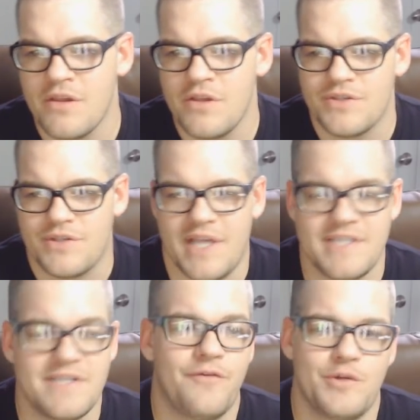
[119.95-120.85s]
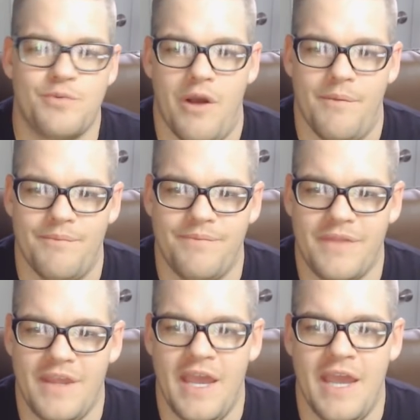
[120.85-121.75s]
So that's the first problem.
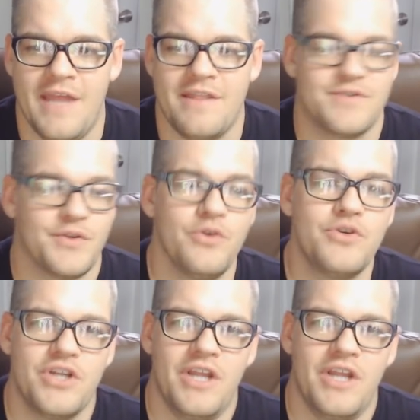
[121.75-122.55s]
And the solution